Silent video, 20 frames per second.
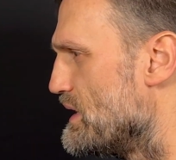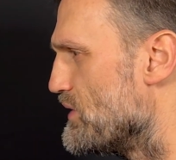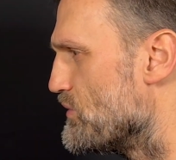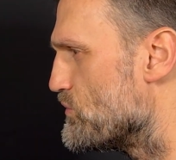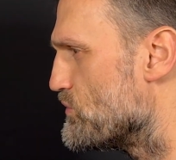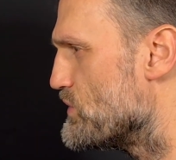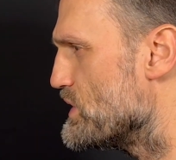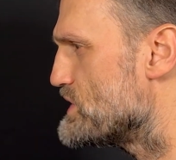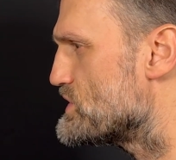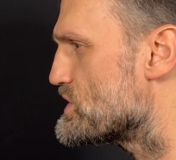
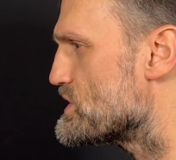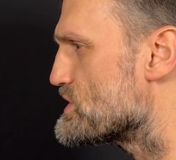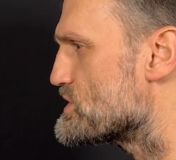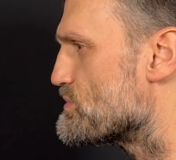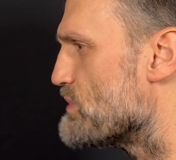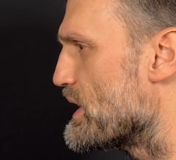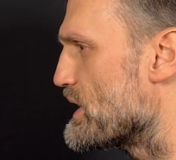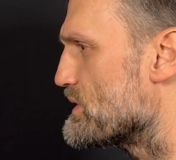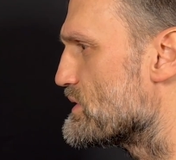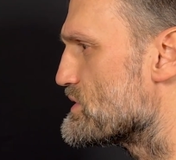enriches
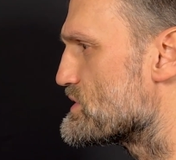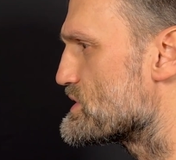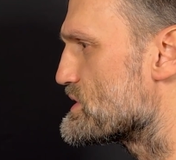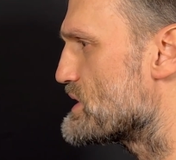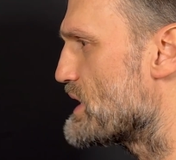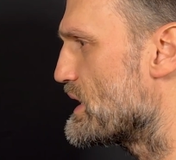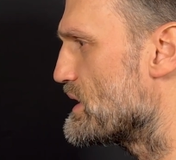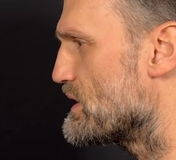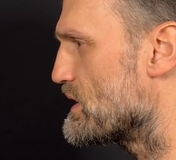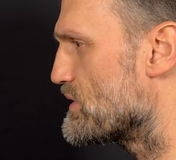my
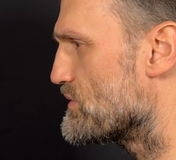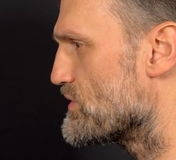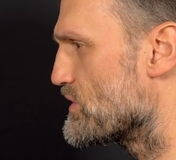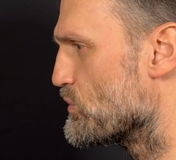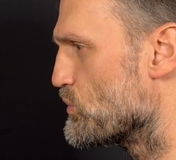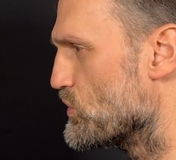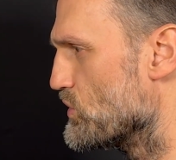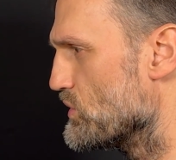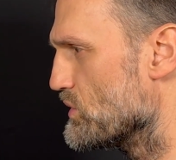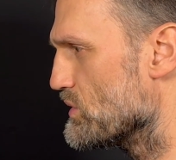understanding of the
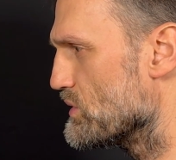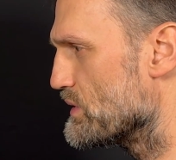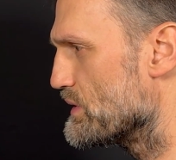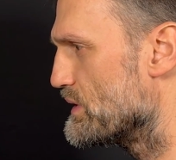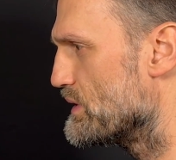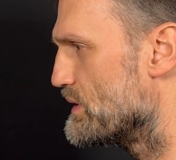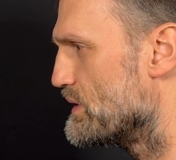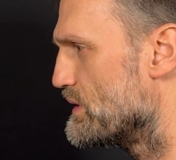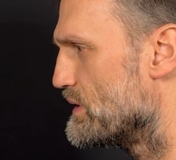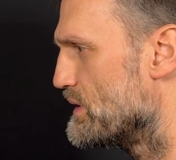world
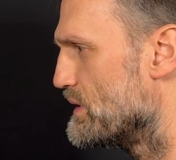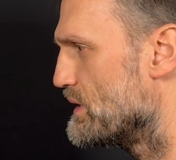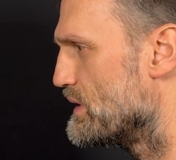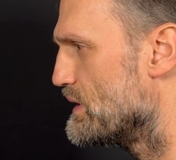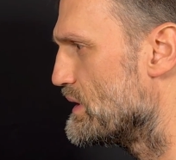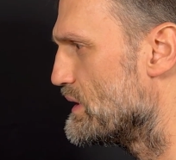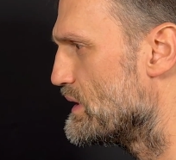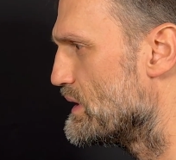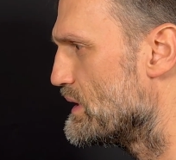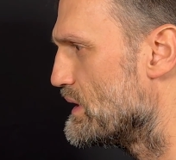
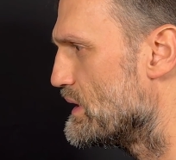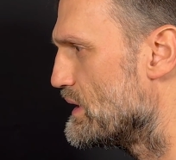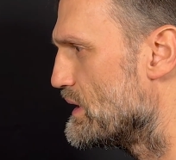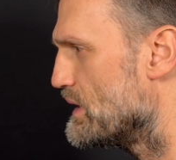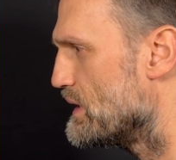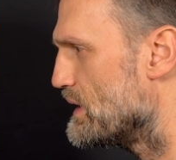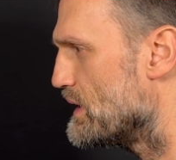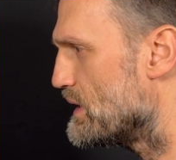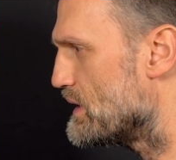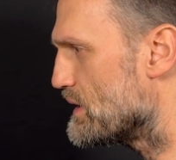
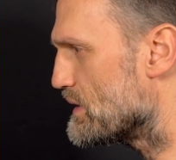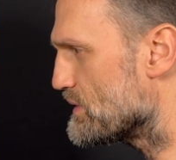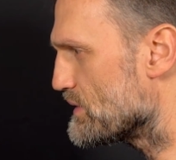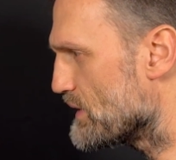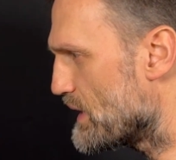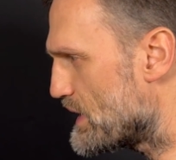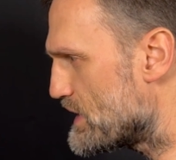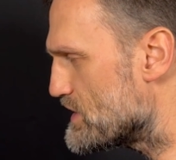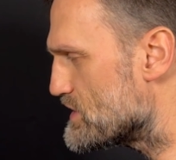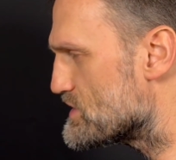and
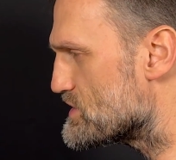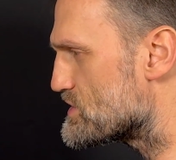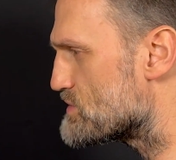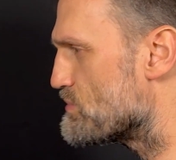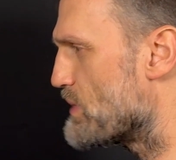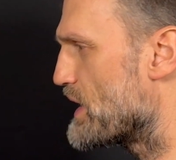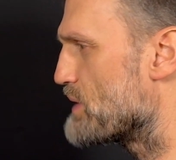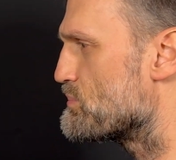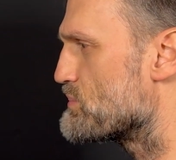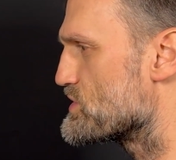enlightens
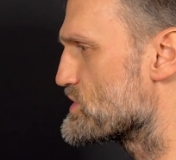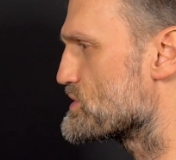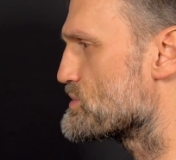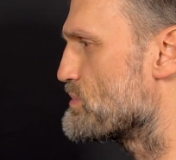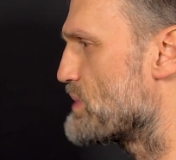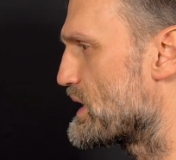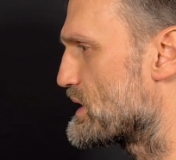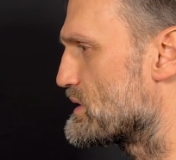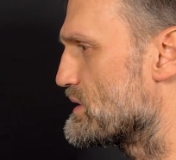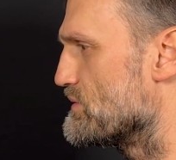my
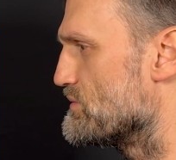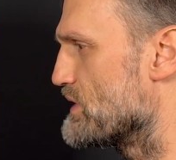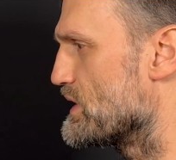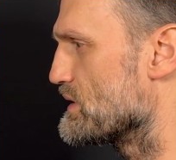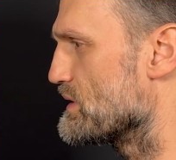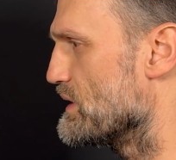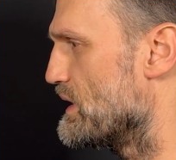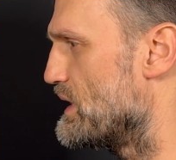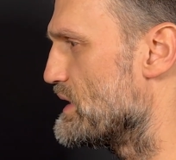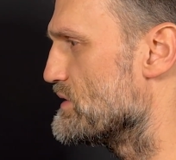perspective
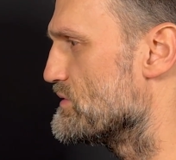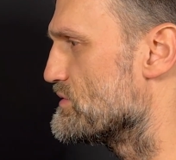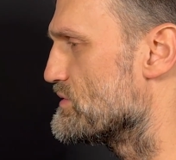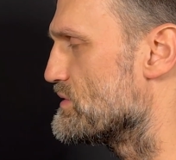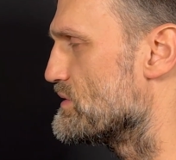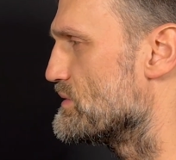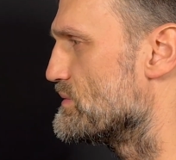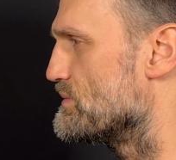on life.